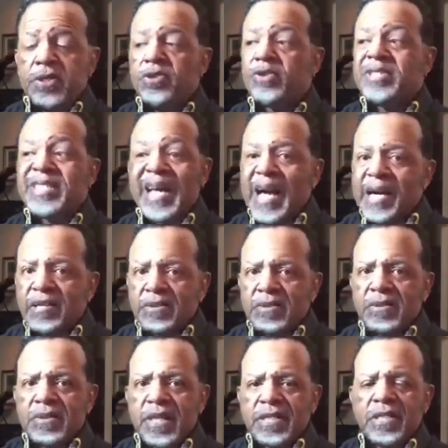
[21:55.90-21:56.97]
Your
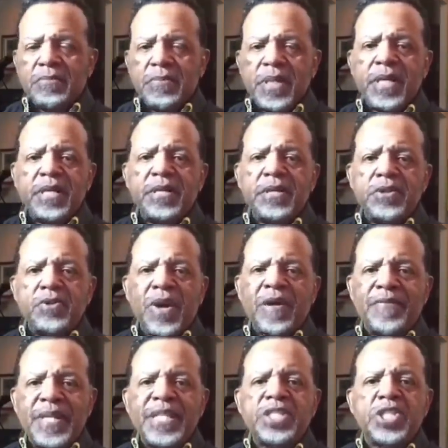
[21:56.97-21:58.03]
title doesn't mean you
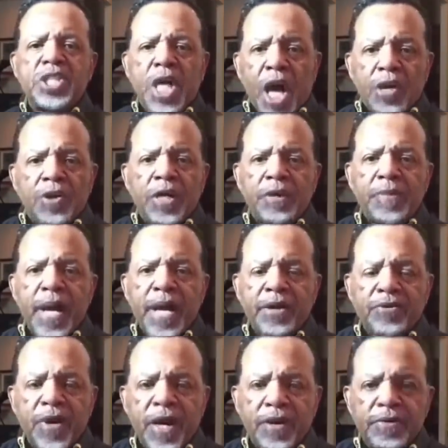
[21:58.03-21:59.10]
have any scholarly
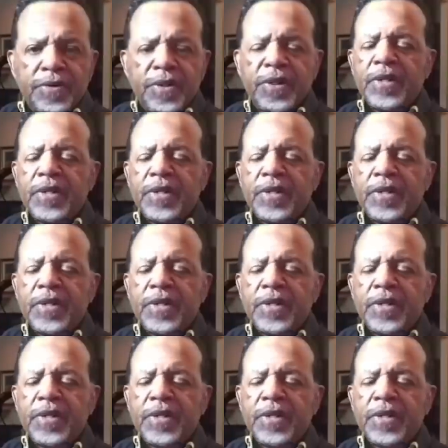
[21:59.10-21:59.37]
background.